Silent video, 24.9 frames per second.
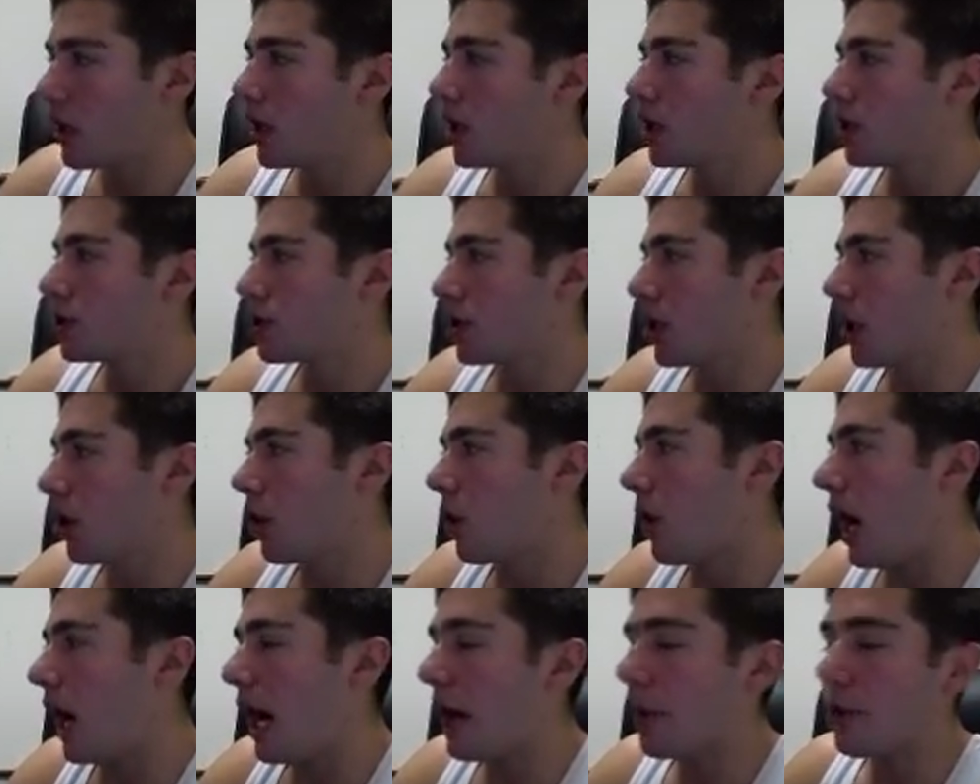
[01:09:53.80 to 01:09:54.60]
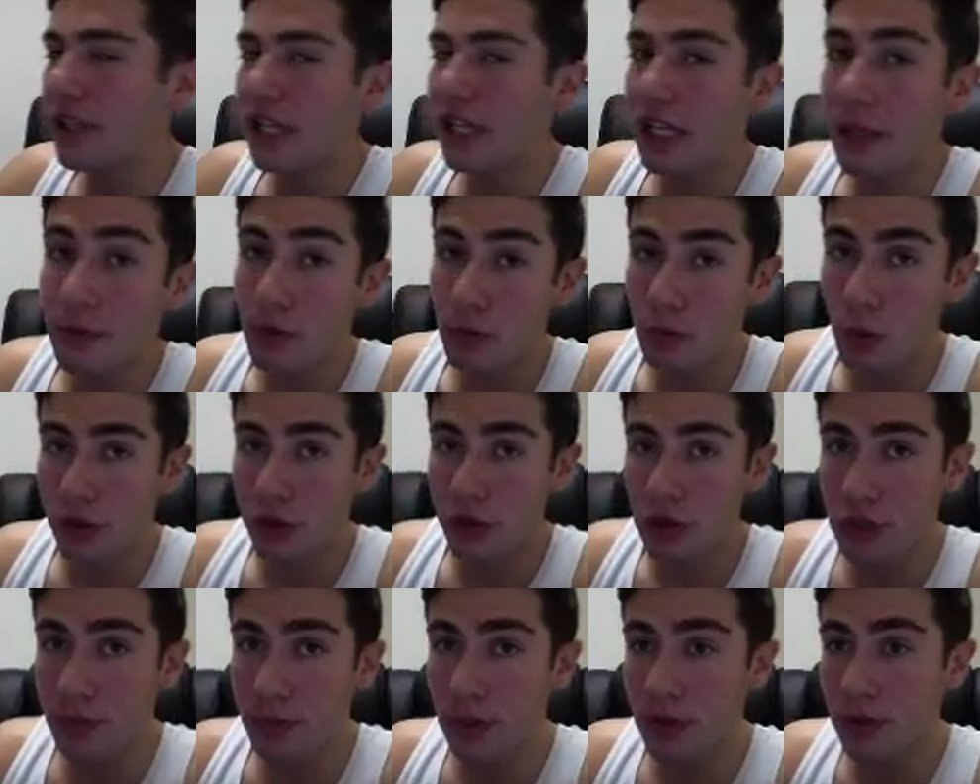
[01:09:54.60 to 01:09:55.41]
So I would keep the
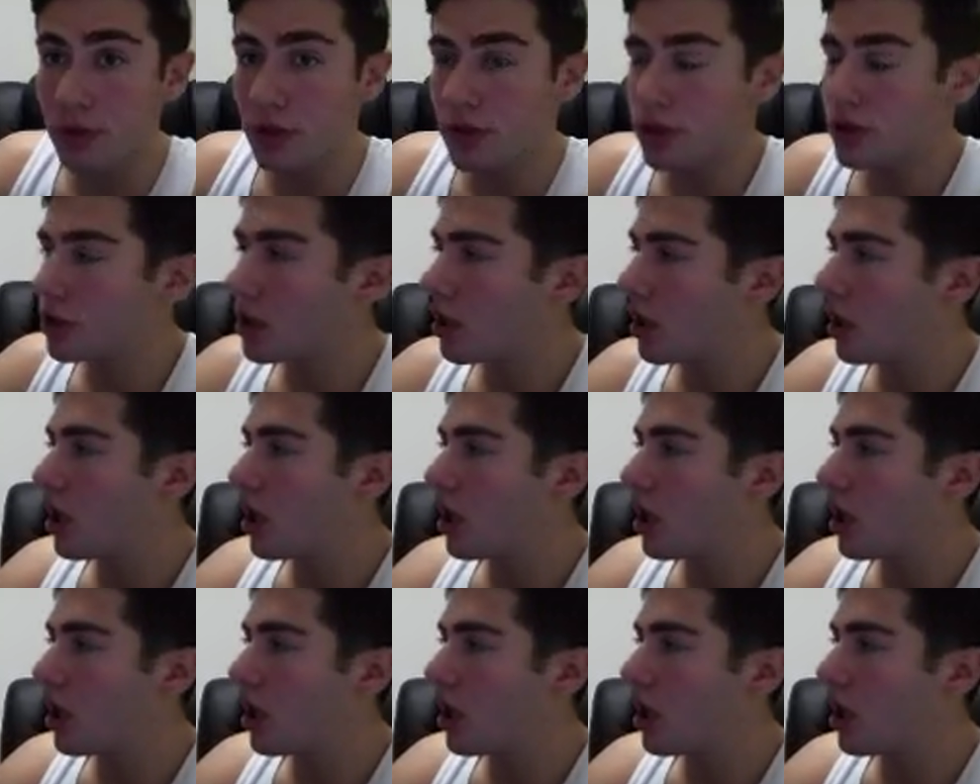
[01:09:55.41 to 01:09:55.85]
Witherspoons,